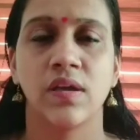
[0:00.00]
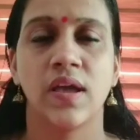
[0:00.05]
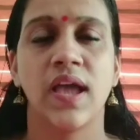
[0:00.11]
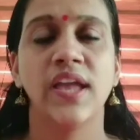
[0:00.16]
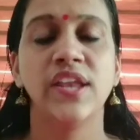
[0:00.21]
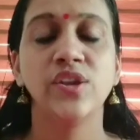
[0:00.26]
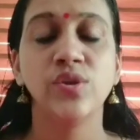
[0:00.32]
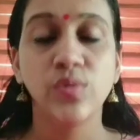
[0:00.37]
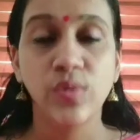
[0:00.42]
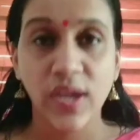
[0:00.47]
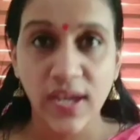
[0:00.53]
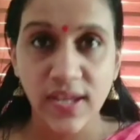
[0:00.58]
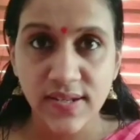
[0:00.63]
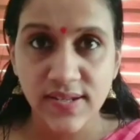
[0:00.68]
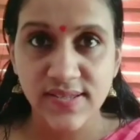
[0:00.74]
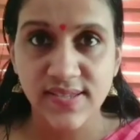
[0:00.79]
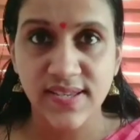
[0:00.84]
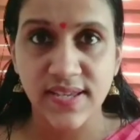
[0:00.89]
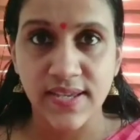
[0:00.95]
And you
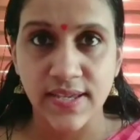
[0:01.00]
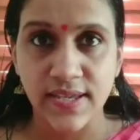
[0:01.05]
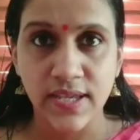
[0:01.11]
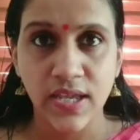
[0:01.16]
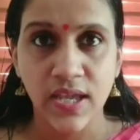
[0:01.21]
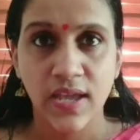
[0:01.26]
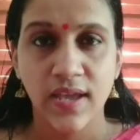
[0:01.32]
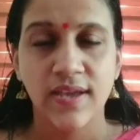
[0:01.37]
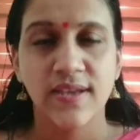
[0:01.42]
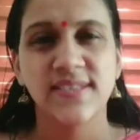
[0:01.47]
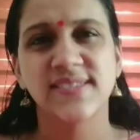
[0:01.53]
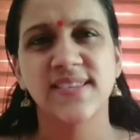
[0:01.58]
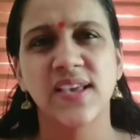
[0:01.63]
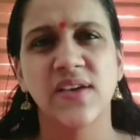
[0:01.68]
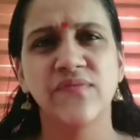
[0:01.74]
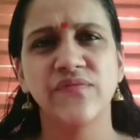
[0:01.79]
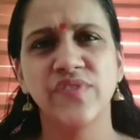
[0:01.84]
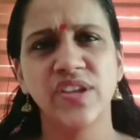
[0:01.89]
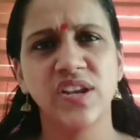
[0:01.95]
can see
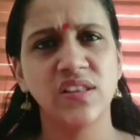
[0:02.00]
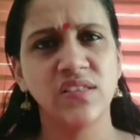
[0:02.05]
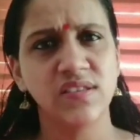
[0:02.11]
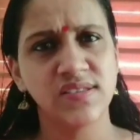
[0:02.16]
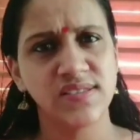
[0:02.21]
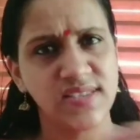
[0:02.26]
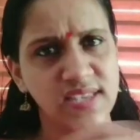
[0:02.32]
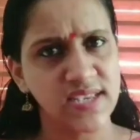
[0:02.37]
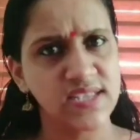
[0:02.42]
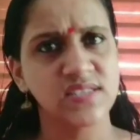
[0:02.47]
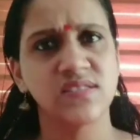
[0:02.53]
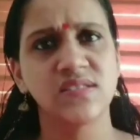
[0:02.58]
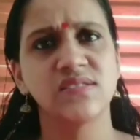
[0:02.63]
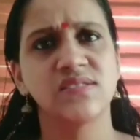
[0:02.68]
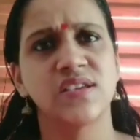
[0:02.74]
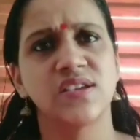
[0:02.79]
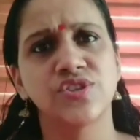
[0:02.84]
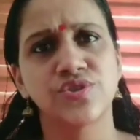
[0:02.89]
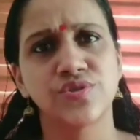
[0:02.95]
somewhere in the 6th
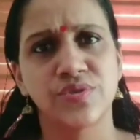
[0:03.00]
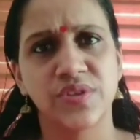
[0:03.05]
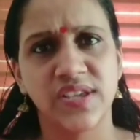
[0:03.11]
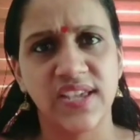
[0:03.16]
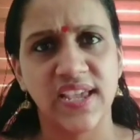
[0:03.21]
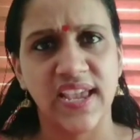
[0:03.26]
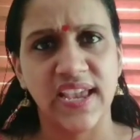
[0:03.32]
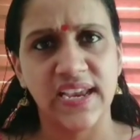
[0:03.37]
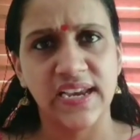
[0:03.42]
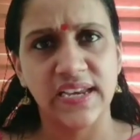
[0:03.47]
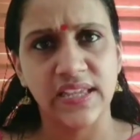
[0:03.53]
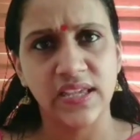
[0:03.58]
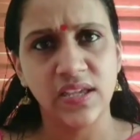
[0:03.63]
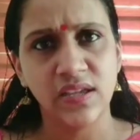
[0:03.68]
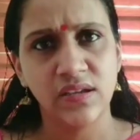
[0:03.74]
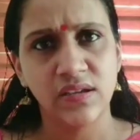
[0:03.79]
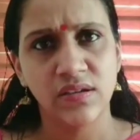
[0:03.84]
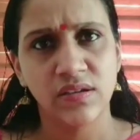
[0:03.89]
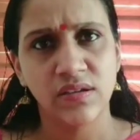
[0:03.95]
century AD,
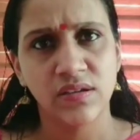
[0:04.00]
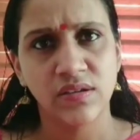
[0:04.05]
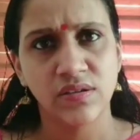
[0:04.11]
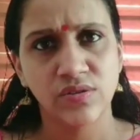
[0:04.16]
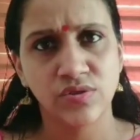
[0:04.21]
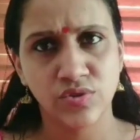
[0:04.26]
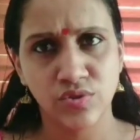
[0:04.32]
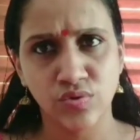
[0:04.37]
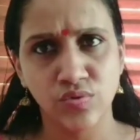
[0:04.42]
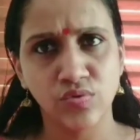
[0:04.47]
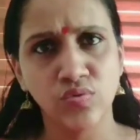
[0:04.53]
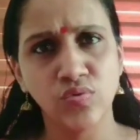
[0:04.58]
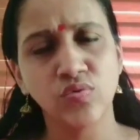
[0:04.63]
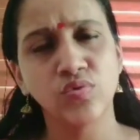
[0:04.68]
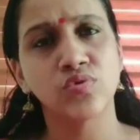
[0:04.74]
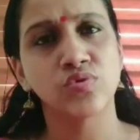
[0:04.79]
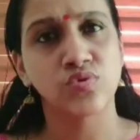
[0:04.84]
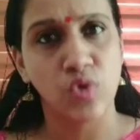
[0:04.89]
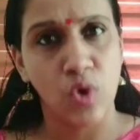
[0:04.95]
through
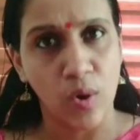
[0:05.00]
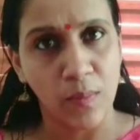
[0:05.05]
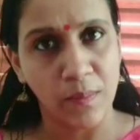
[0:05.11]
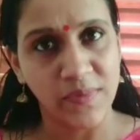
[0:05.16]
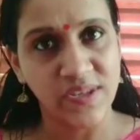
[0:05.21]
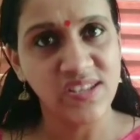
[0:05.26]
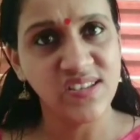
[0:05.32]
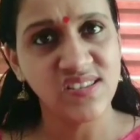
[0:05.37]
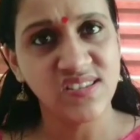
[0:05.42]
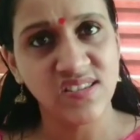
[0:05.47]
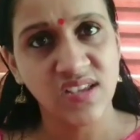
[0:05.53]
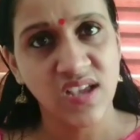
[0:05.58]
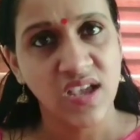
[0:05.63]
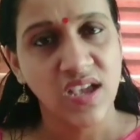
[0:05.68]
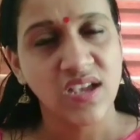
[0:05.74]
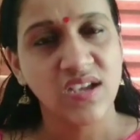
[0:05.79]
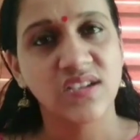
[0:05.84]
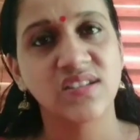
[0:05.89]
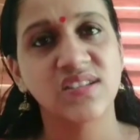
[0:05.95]
Romans,
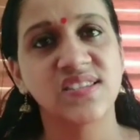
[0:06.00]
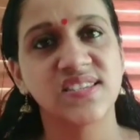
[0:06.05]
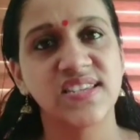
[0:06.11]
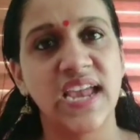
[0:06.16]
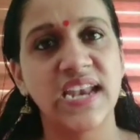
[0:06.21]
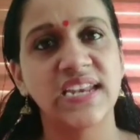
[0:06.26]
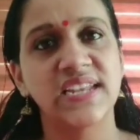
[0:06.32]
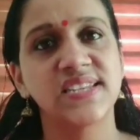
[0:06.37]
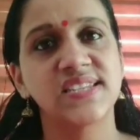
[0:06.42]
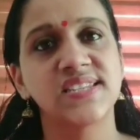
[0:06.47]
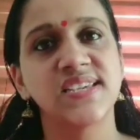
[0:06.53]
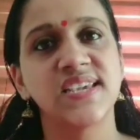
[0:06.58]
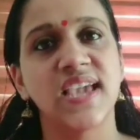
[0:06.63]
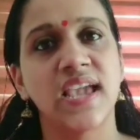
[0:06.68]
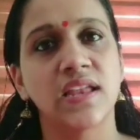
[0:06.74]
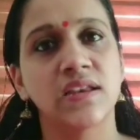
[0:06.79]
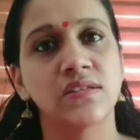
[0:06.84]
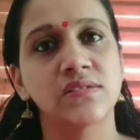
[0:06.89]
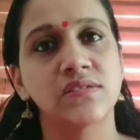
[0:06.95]
Christianity
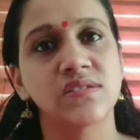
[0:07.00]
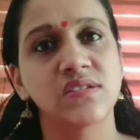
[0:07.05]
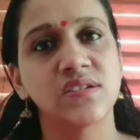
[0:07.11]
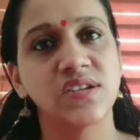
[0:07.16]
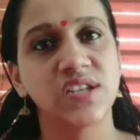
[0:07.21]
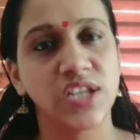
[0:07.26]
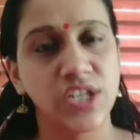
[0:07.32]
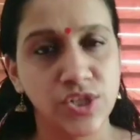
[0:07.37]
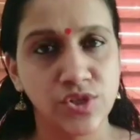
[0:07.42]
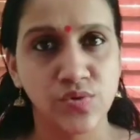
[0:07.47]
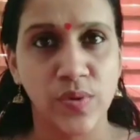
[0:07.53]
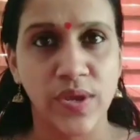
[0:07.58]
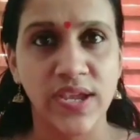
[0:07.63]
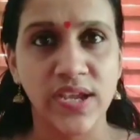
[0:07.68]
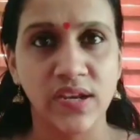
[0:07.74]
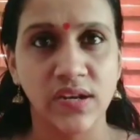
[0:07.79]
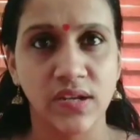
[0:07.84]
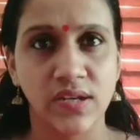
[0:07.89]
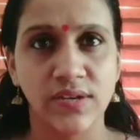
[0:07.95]
entered into
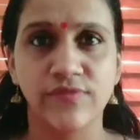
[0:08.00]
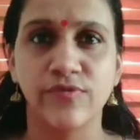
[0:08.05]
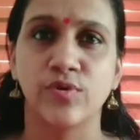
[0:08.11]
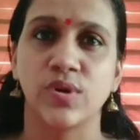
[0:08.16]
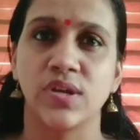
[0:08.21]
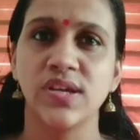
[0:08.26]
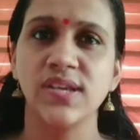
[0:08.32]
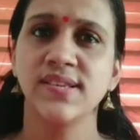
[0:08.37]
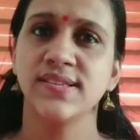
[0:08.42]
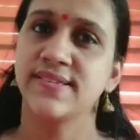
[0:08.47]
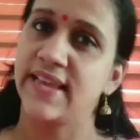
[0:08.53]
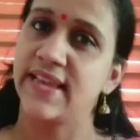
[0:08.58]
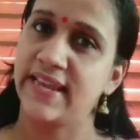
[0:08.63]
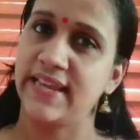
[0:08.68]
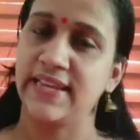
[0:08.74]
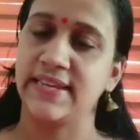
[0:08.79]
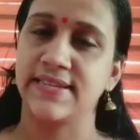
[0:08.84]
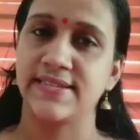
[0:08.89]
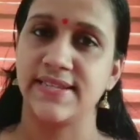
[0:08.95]
England for a
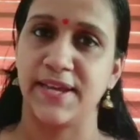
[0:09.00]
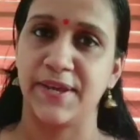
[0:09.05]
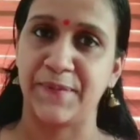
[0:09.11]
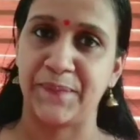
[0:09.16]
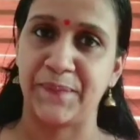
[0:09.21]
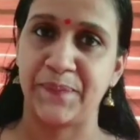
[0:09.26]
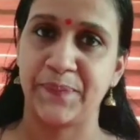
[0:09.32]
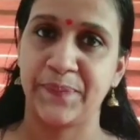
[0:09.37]
second time.